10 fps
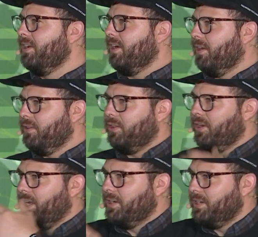On the other
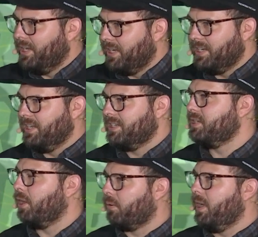hand, it can
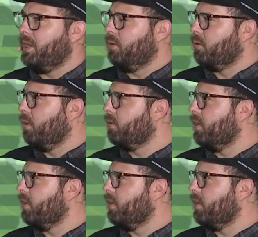accelerate your growth.